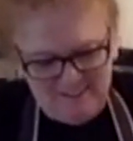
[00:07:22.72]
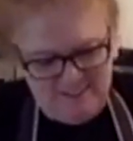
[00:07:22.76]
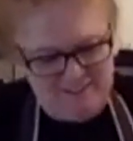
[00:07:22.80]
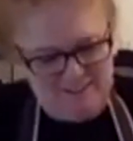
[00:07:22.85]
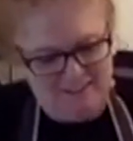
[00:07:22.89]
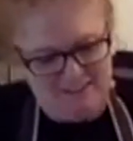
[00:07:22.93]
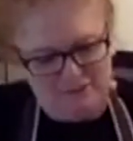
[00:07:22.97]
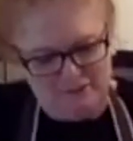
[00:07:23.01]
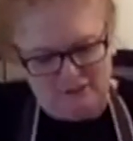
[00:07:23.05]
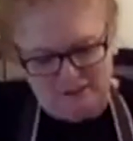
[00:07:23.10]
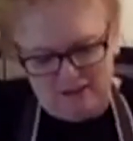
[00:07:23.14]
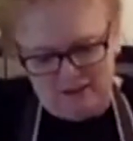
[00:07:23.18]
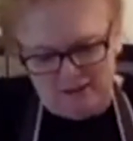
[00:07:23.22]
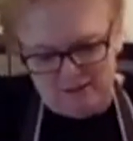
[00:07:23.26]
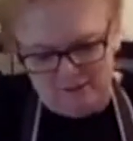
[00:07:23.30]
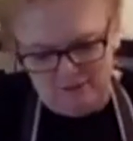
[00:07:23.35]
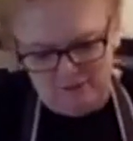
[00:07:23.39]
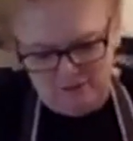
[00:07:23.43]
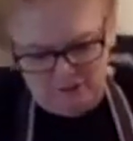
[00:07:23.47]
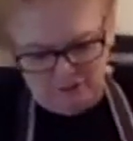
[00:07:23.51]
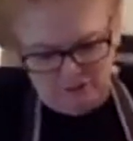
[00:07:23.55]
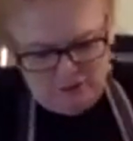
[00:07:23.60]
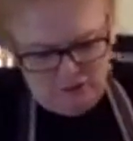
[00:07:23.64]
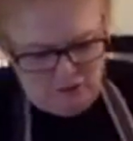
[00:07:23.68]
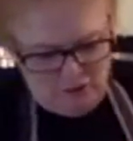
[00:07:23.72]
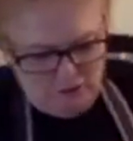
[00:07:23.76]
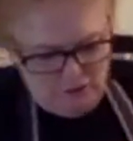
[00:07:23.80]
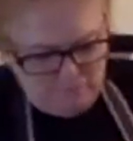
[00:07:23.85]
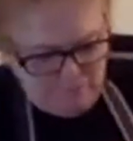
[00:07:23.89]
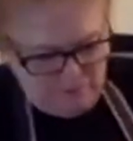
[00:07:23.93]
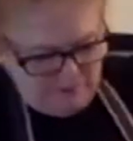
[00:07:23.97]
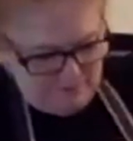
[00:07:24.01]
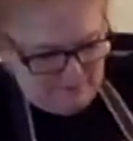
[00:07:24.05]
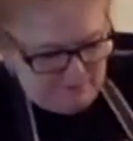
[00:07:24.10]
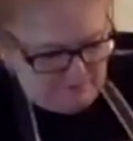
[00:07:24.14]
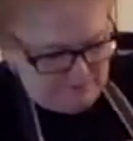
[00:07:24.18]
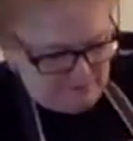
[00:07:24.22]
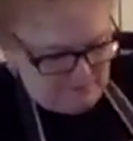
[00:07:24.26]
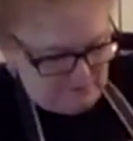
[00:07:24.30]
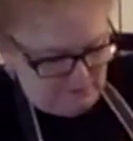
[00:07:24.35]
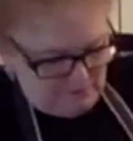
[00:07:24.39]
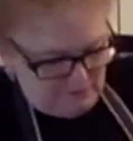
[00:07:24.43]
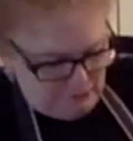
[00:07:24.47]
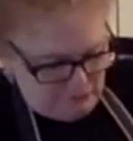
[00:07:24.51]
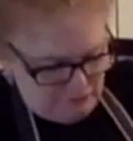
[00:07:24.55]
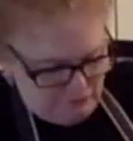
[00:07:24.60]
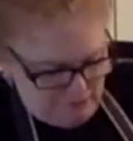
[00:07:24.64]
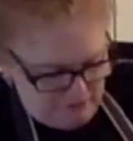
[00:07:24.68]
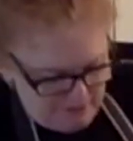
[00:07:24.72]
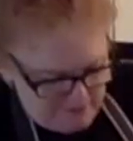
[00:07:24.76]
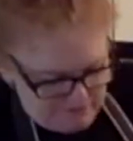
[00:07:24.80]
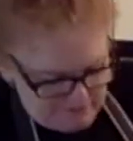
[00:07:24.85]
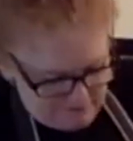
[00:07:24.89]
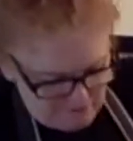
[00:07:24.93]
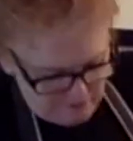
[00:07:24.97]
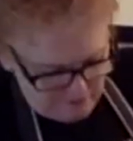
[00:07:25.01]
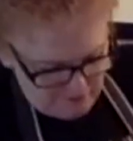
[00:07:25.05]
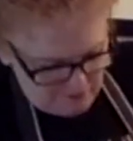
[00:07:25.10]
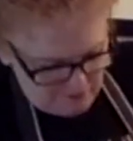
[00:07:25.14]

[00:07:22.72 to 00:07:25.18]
Okay, this is not the best grater,